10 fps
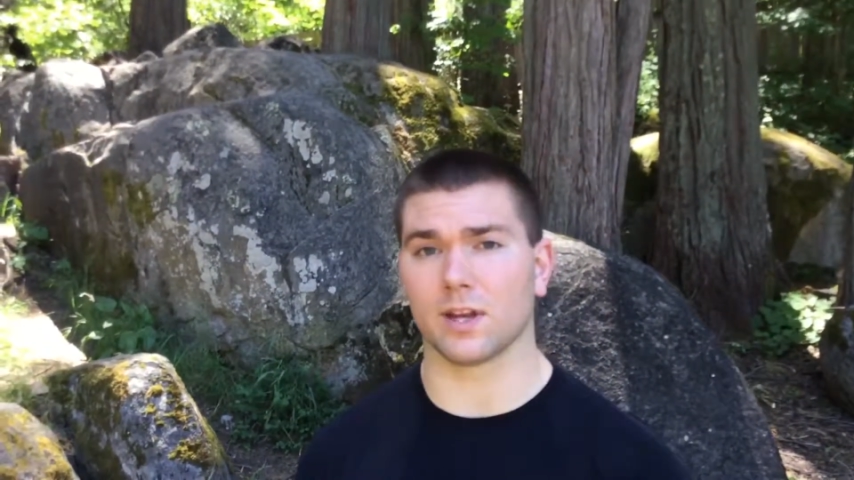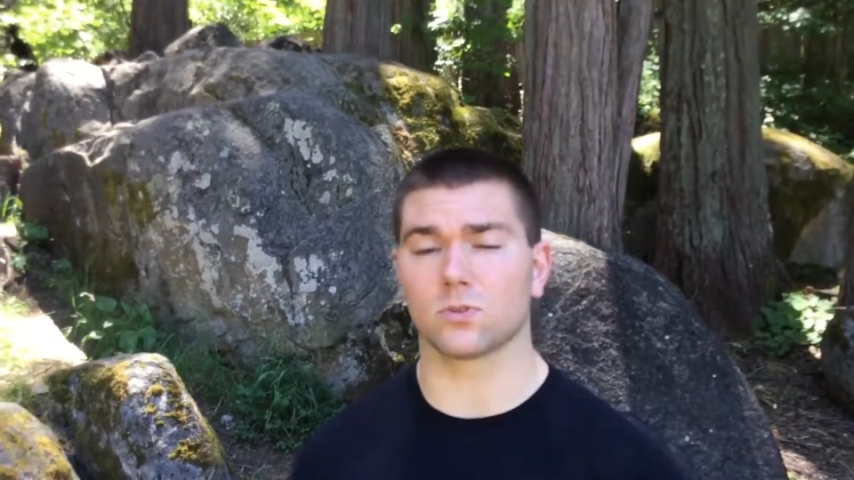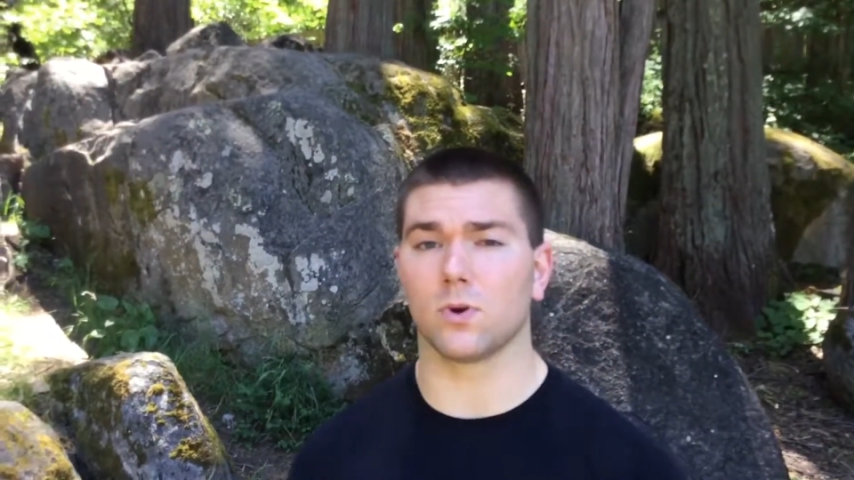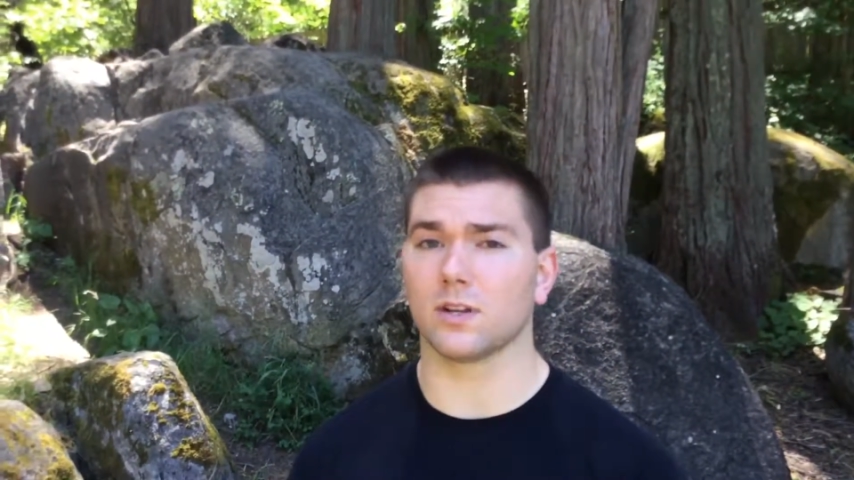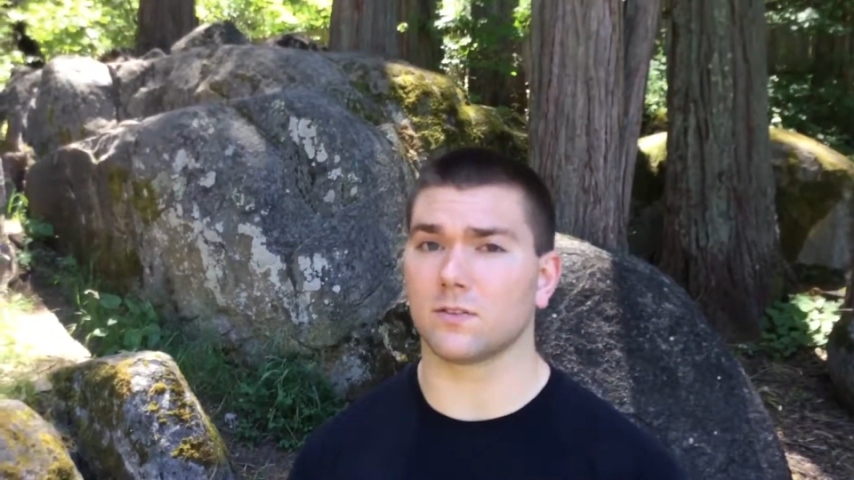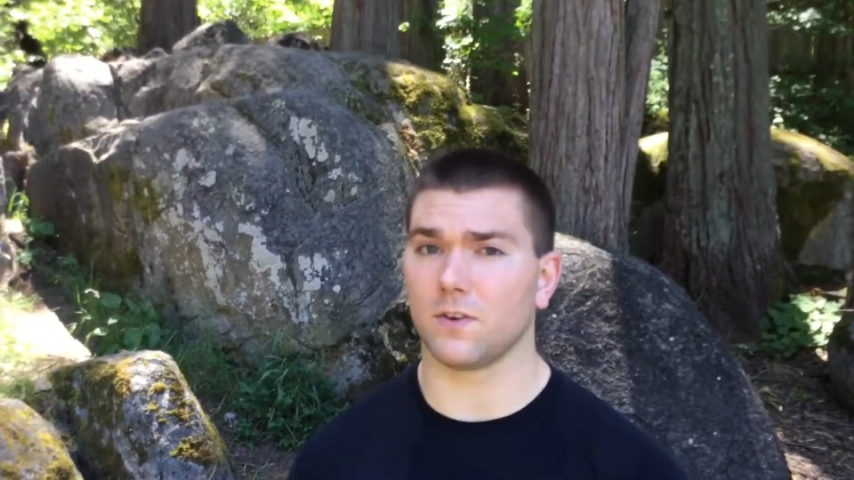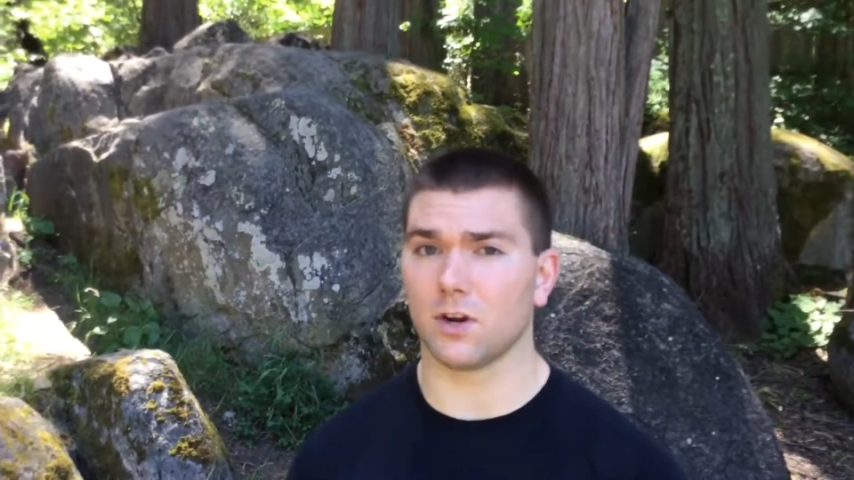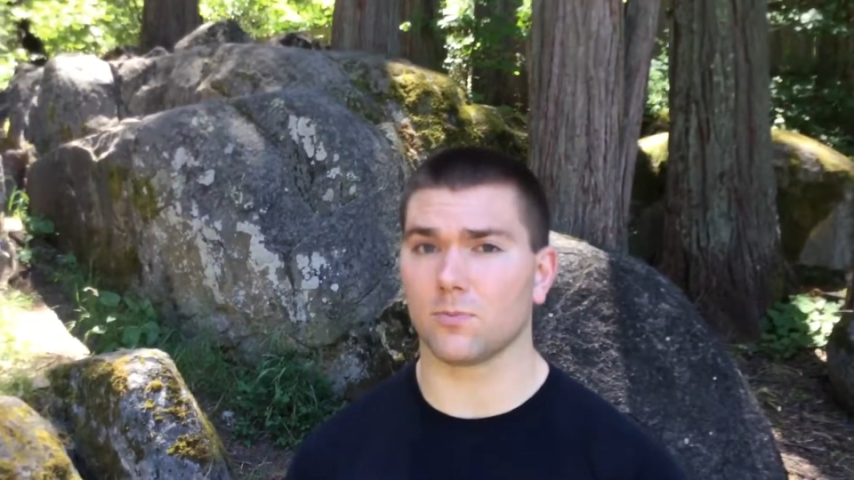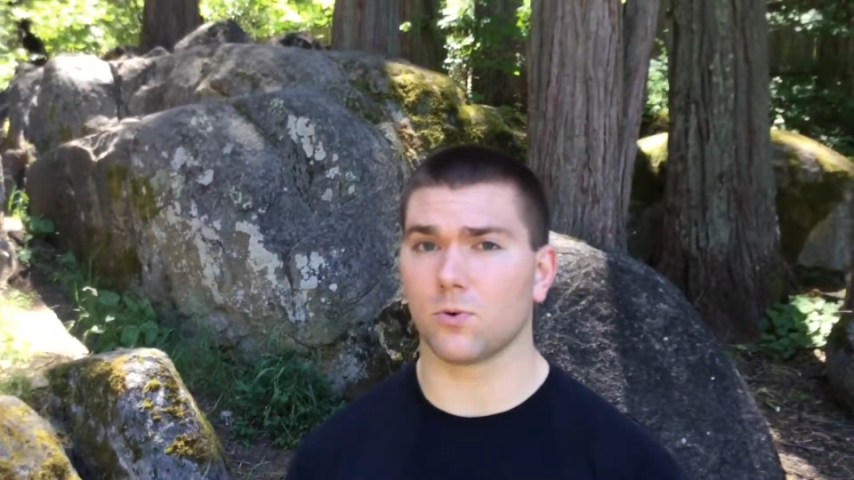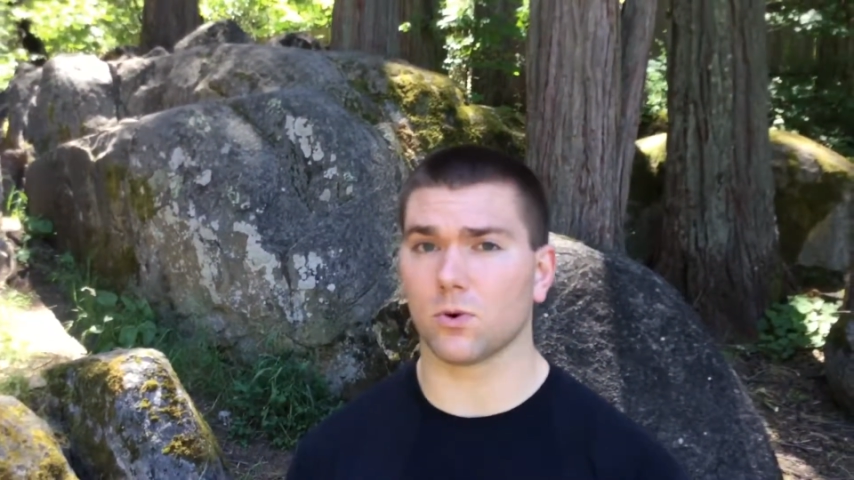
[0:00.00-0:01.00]
That's why it's
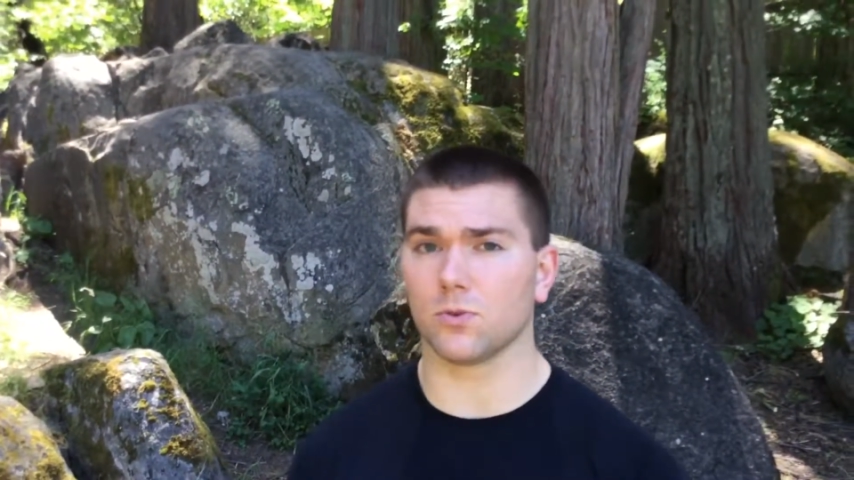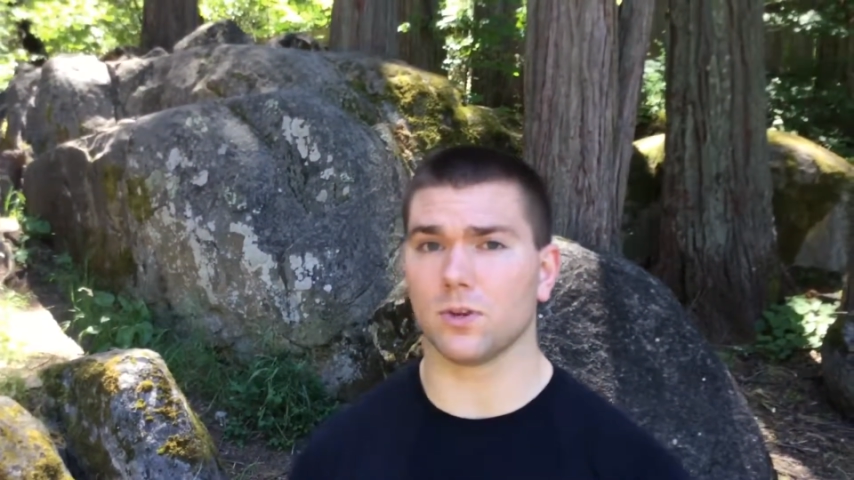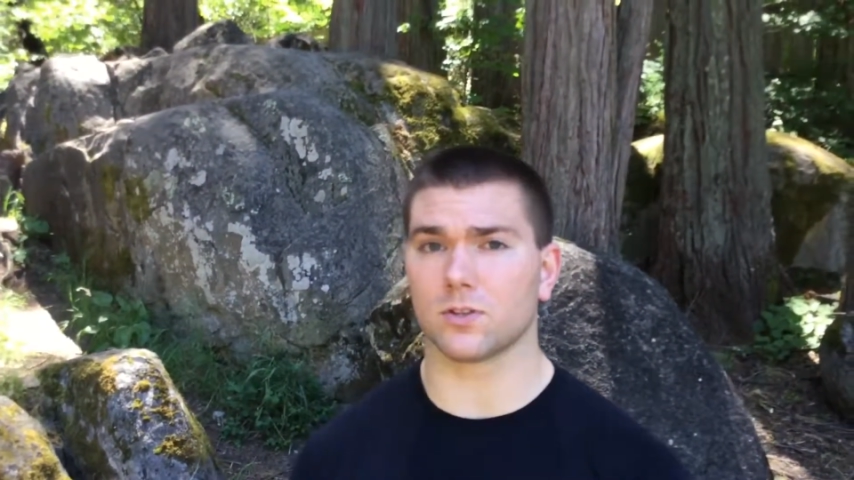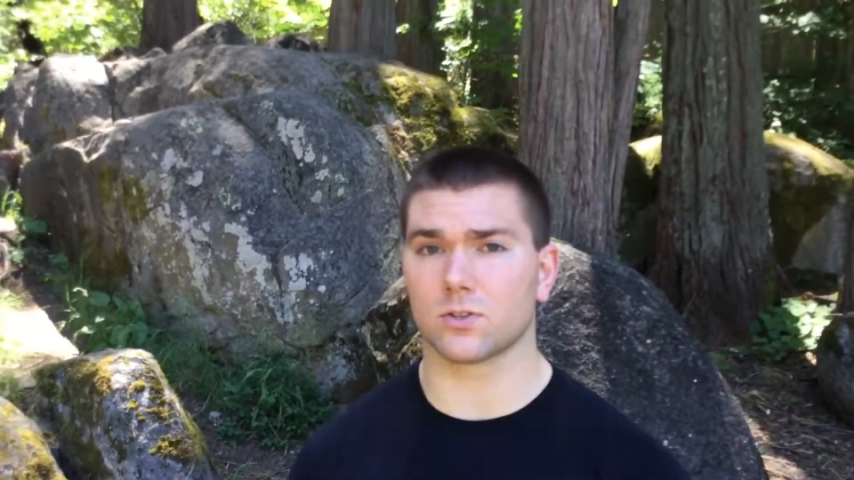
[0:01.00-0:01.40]
very important they